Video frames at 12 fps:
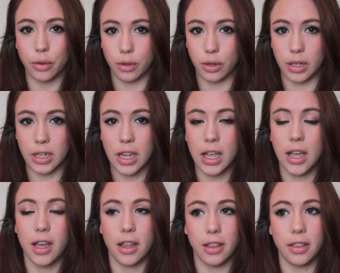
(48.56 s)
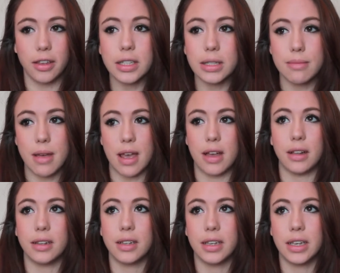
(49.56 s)
good. The
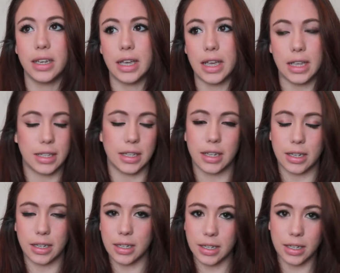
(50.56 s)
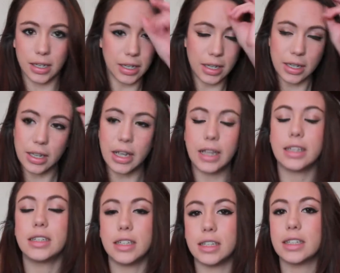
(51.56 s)
smell is like,
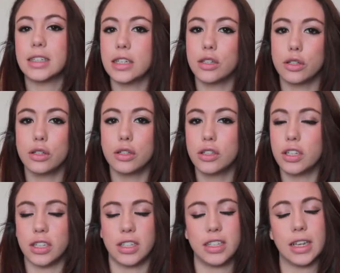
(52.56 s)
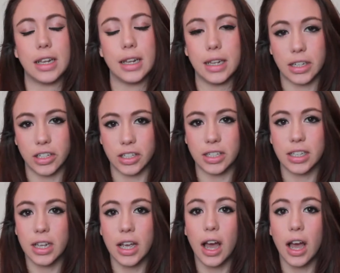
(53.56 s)
it's just delicious.